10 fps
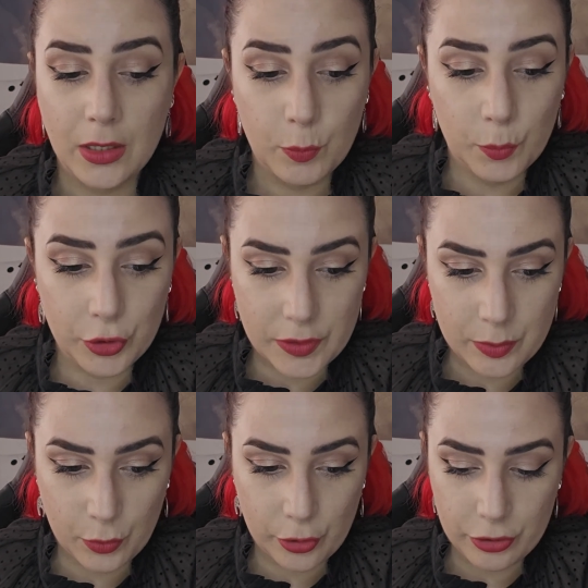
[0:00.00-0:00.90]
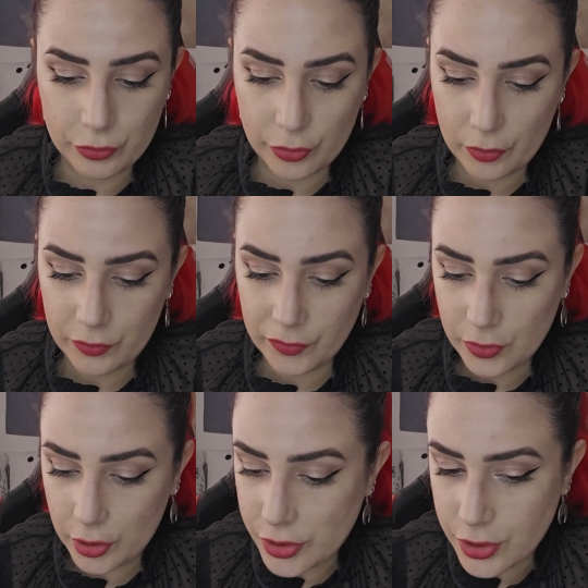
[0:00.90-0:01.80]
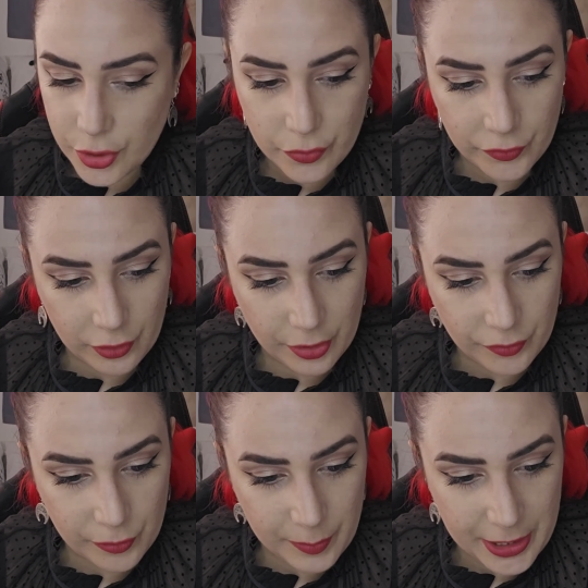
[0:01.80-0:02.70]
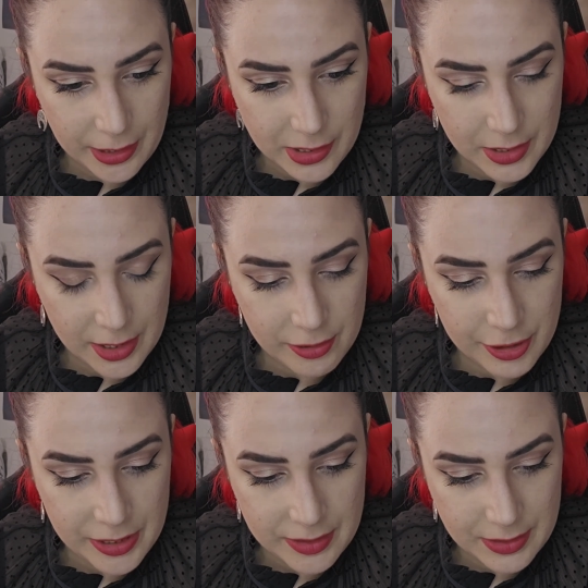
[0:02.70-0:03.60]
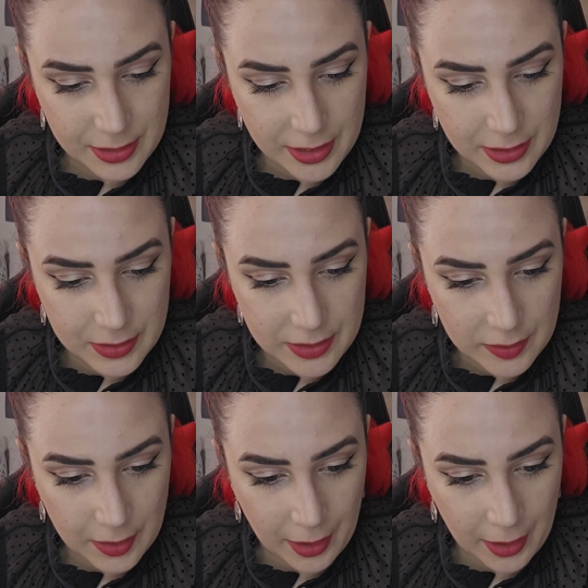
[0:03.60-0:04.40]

Monte Moro Novo, not too far from it, there is this